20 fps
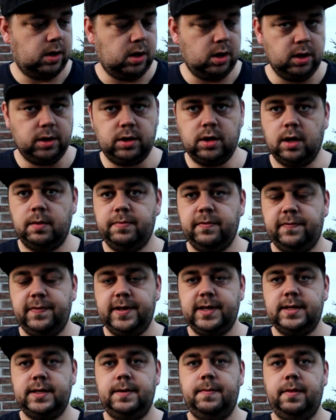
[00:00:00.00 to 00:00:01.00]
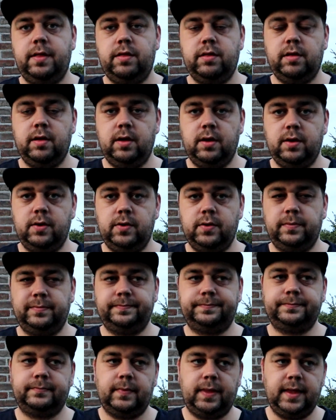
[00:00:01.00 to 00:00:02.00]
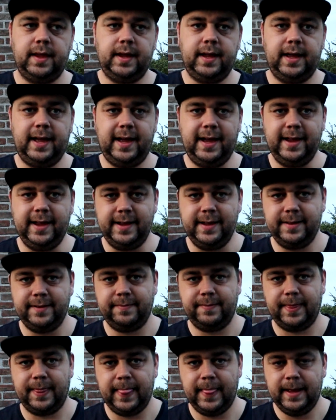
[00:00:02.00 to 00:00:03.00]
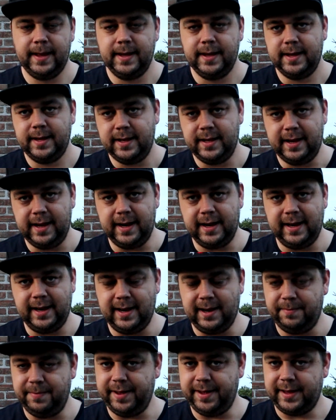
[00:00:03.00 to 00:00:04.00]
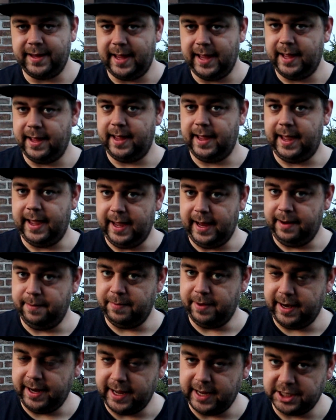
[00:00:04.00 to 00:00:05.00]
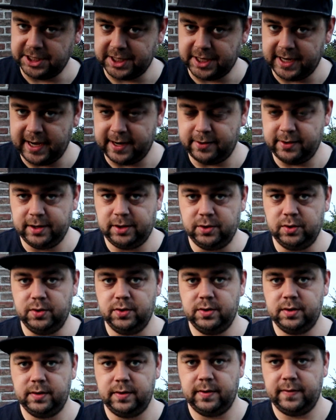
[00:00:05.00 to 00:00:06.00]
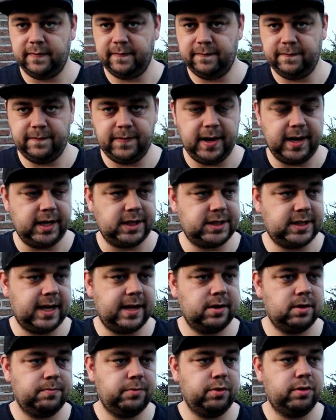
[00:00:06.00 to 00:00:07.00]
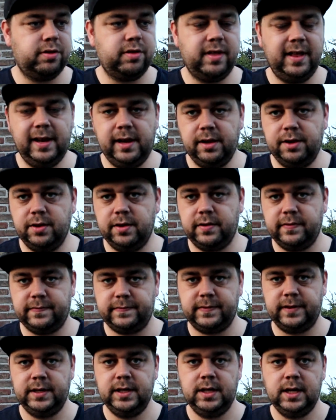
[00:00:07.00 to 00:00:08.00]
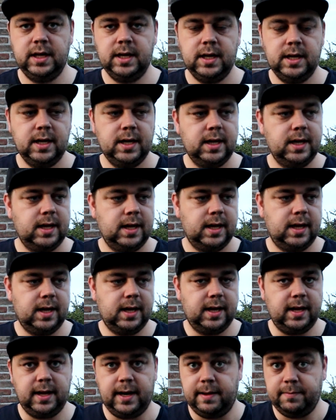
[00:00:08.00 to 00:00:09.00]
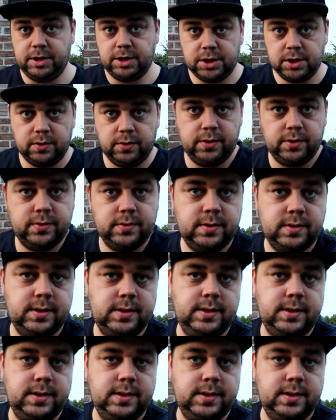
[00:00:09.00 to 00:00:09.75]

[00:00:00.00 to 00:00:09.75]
on top of it, so I did a little bit hilly-billy engineering to finish that up, to seal it off. Let me show you.